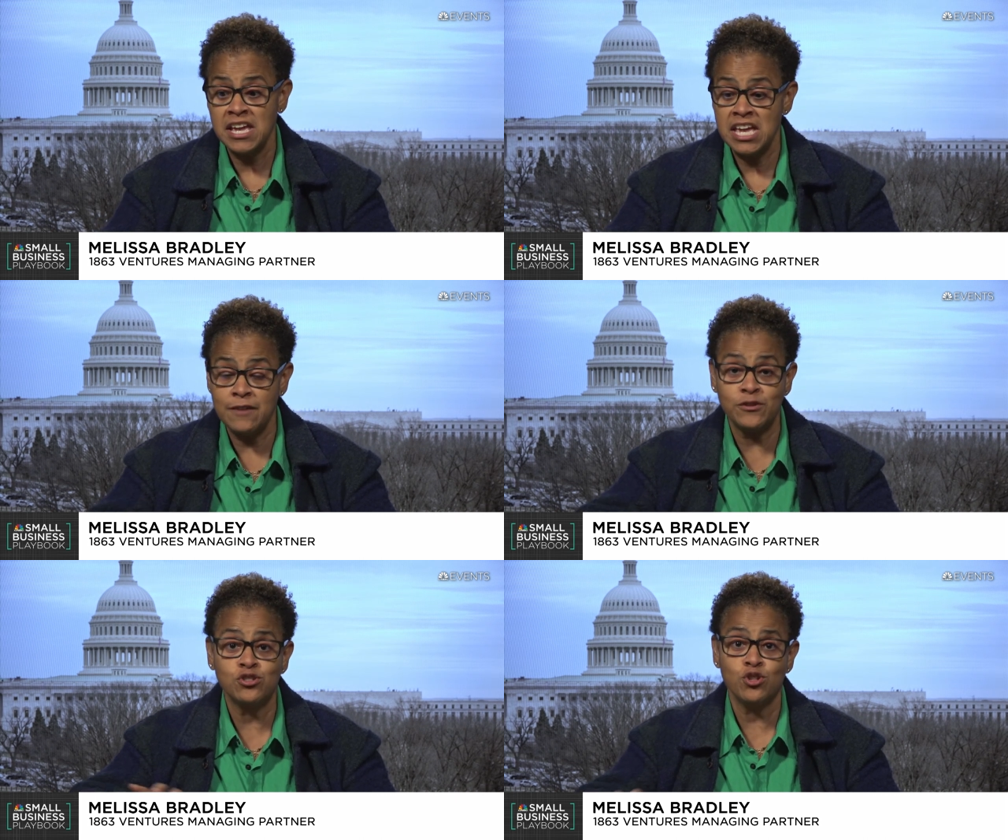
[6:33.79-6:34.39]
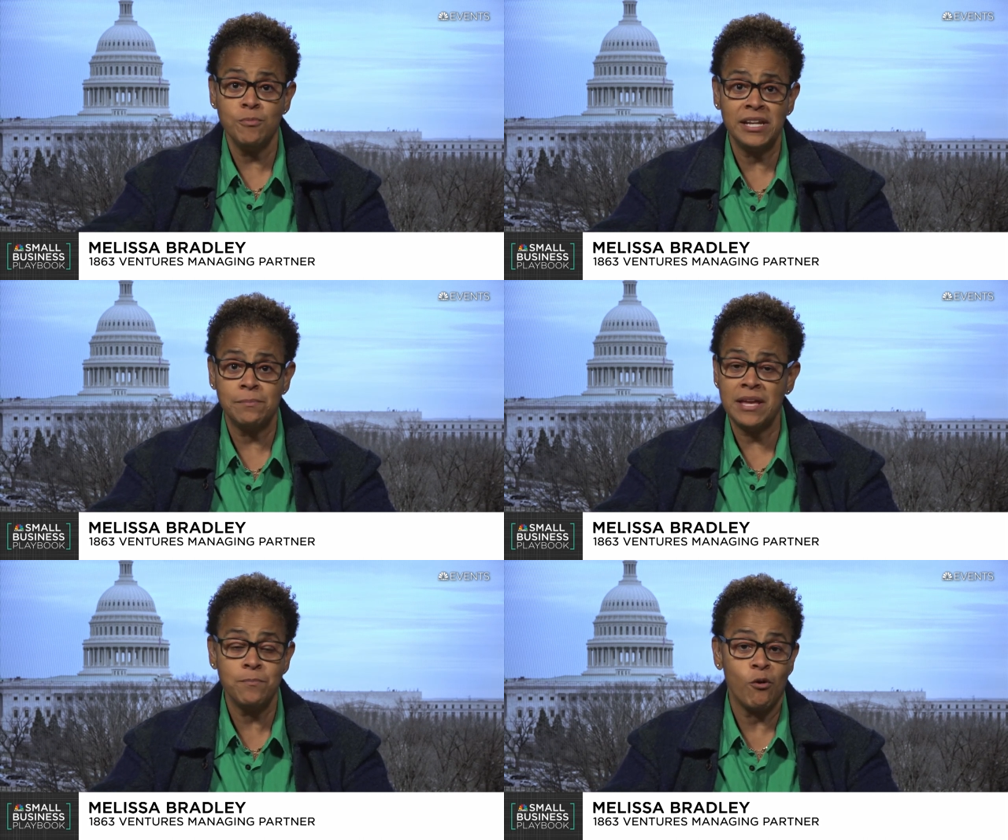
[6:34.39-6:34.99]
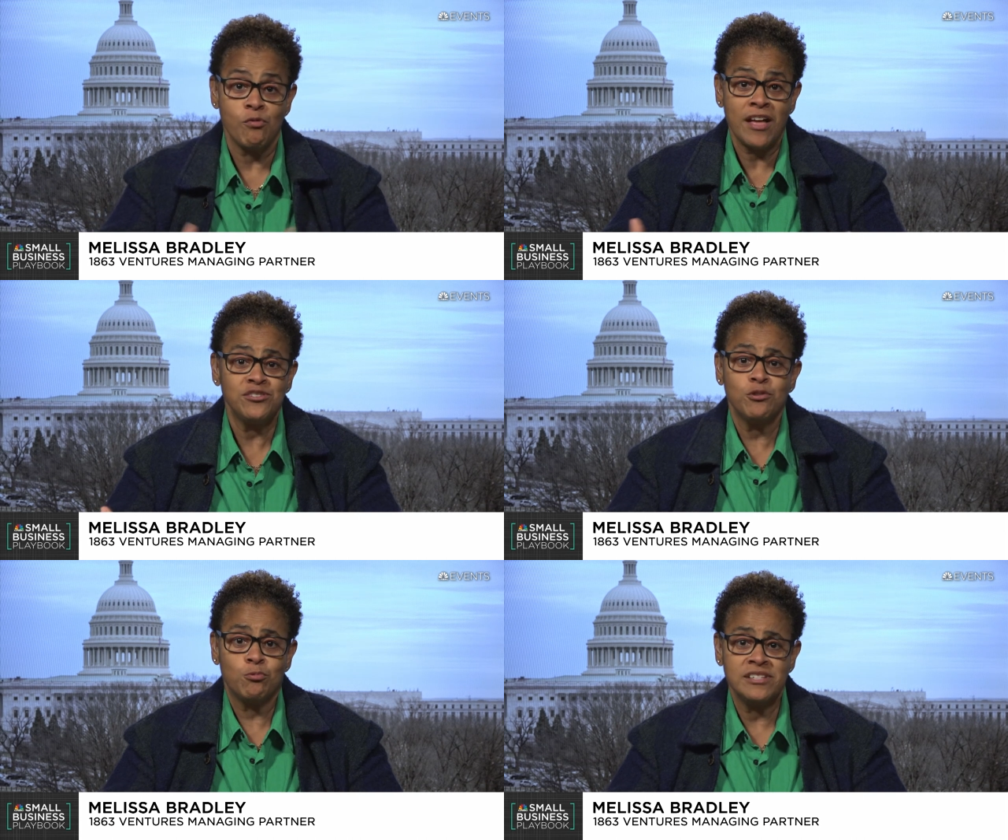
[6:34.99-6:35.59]
If it's too many people, that's
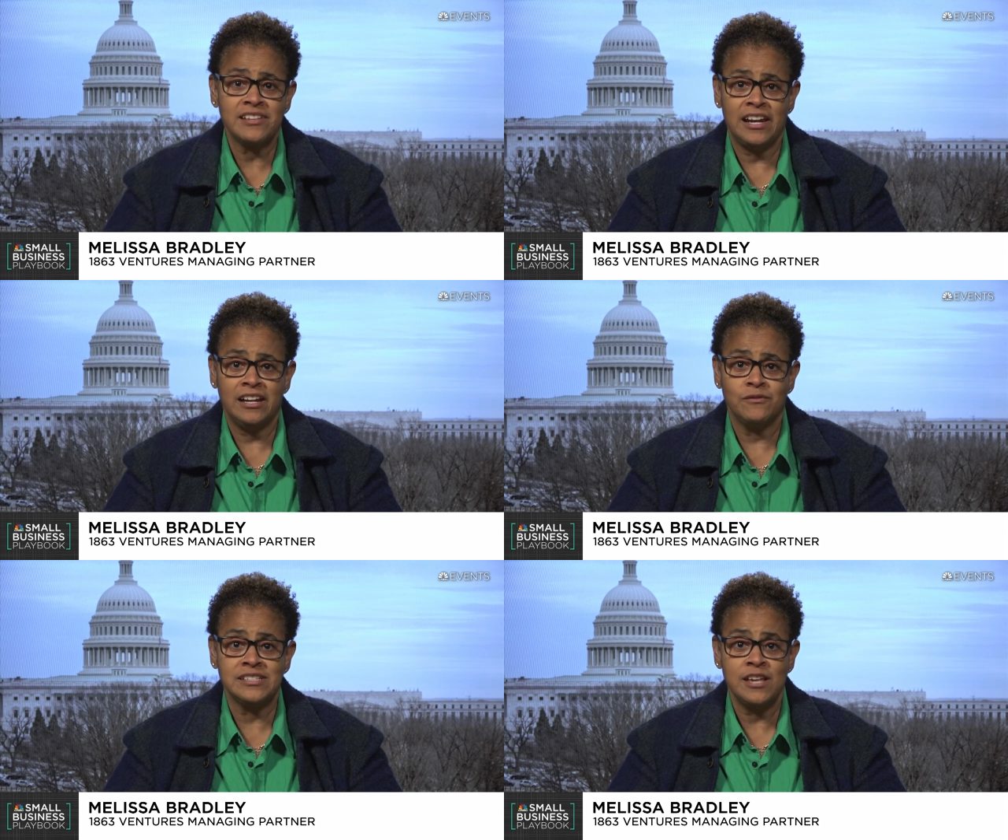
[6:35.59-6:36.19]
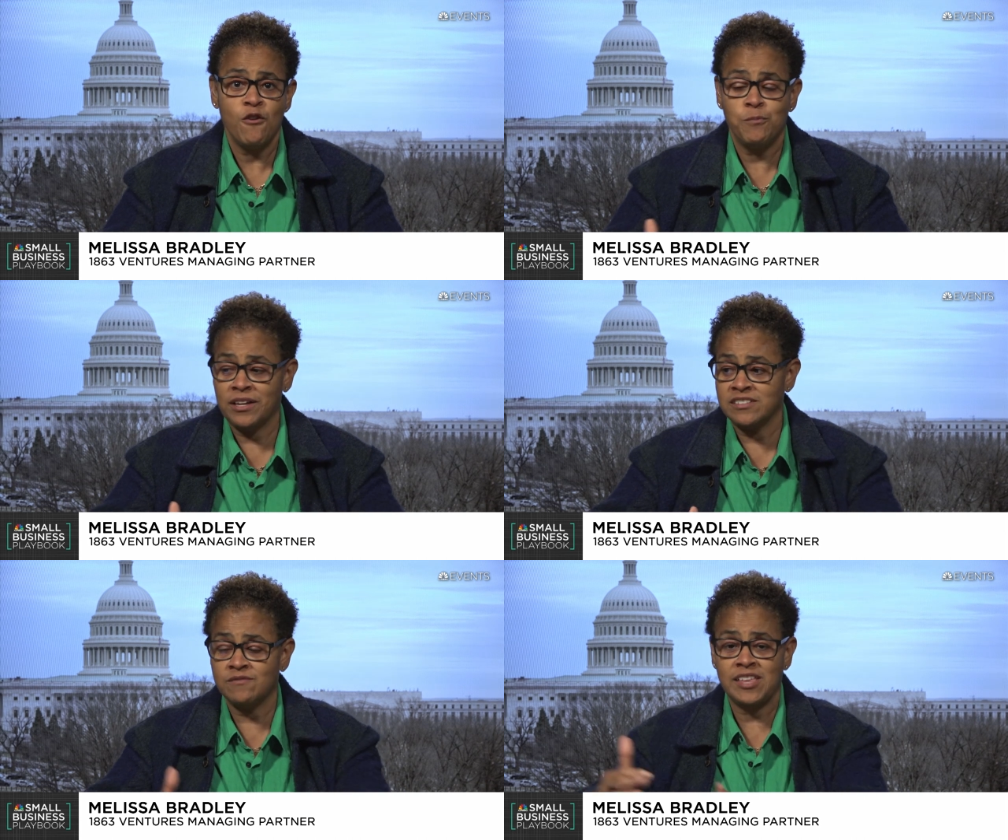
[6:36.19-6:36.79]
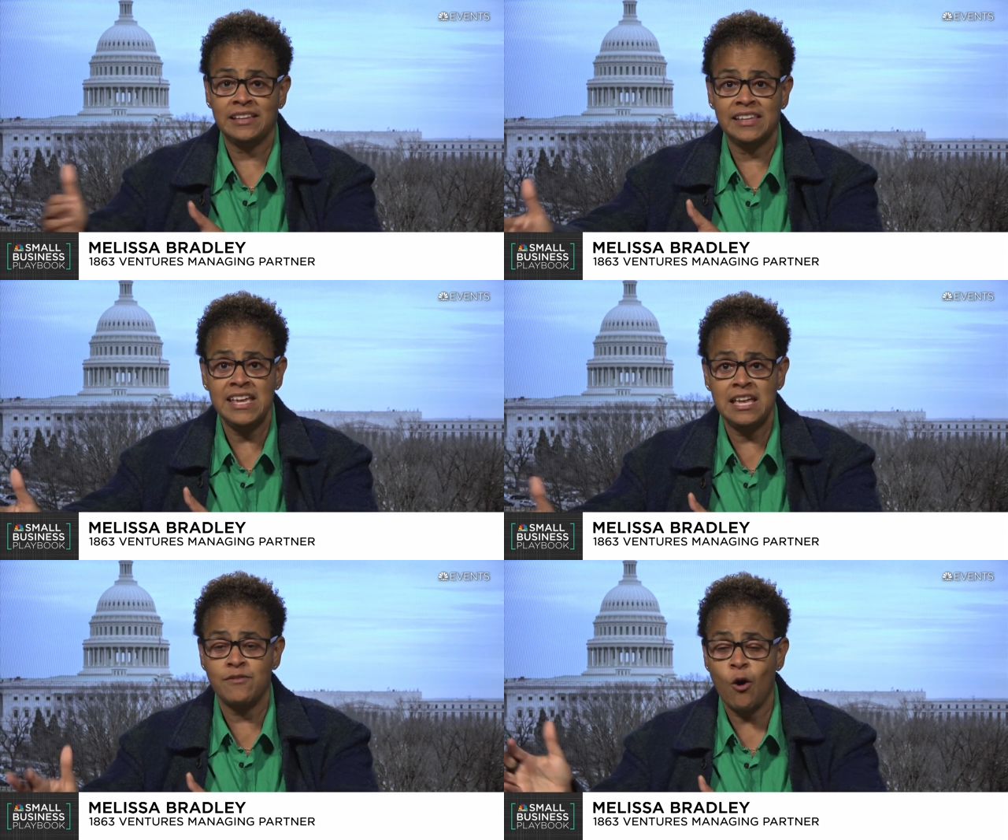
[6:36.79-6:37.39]
a risk in and of itself, because if they
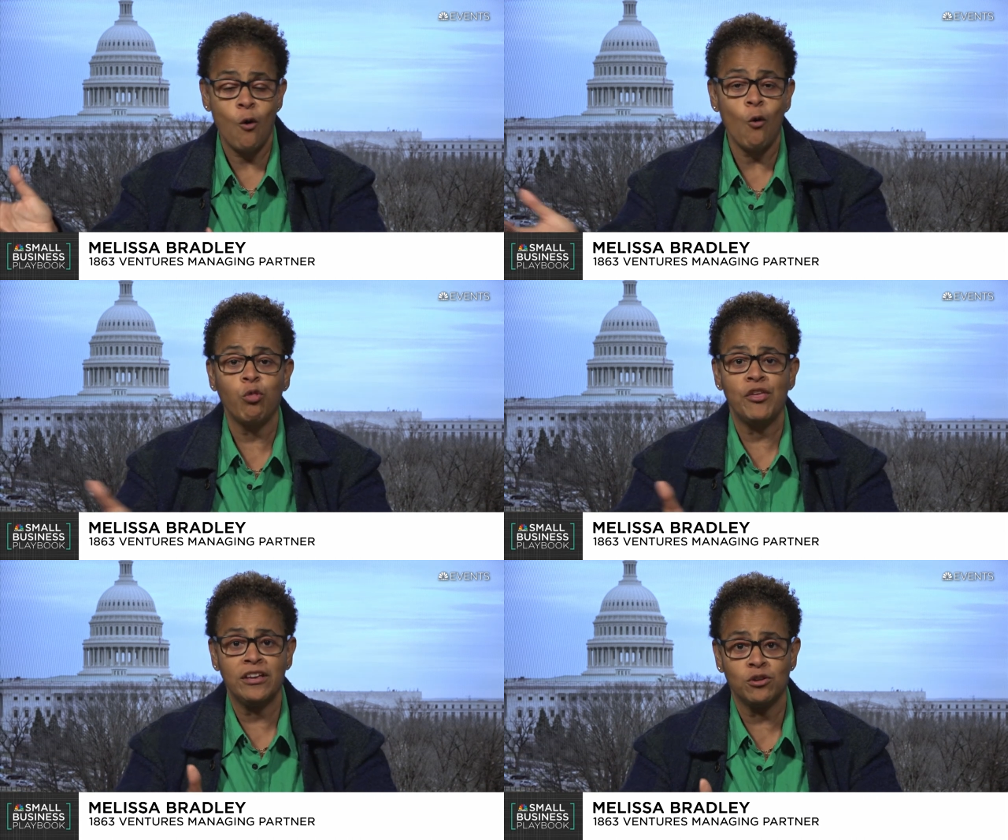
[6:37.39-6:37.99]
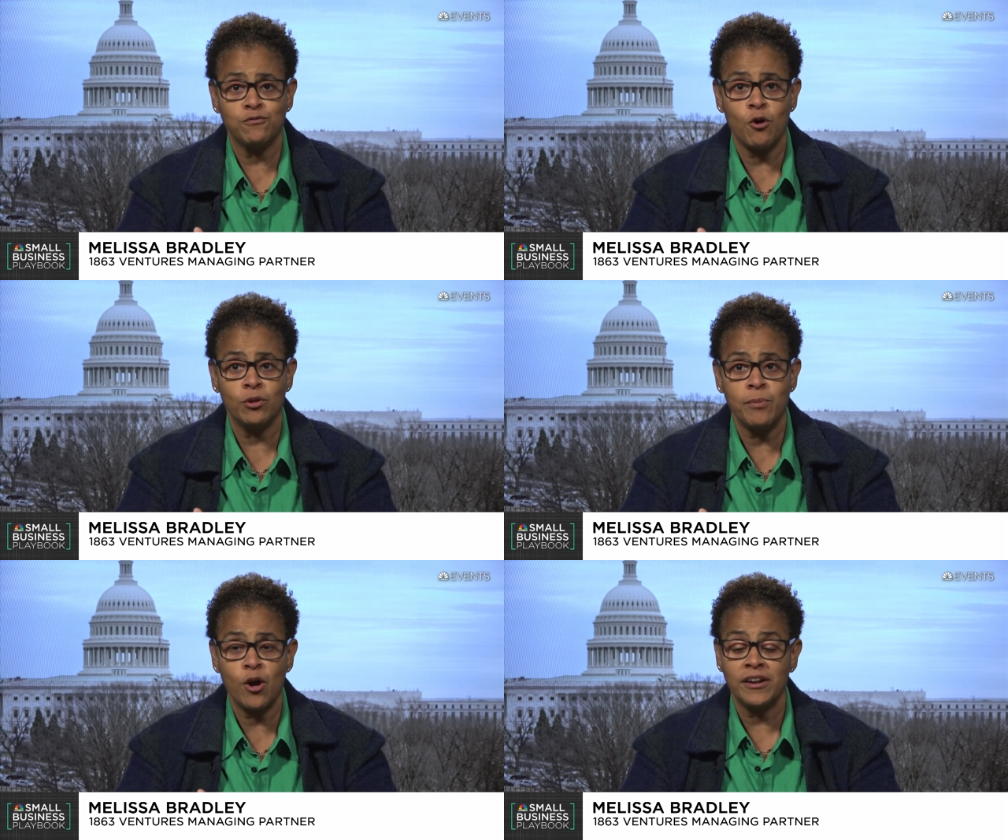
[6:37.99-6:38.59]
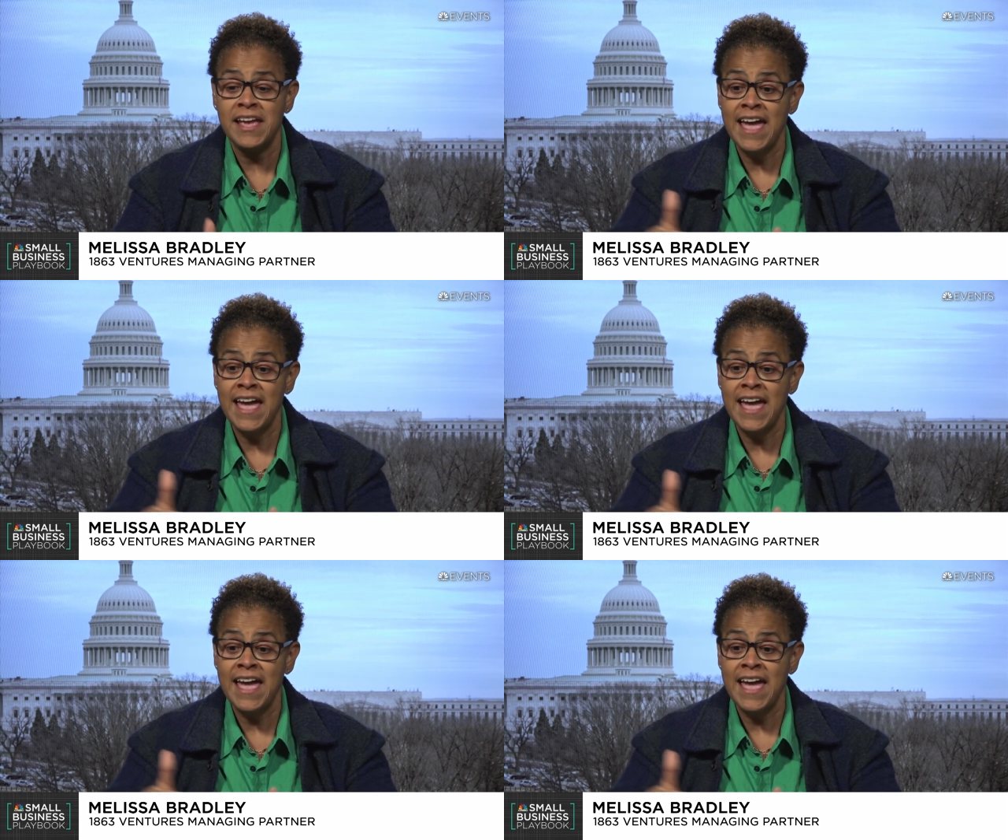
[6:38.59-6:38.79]
leave, the whole thing could fall apart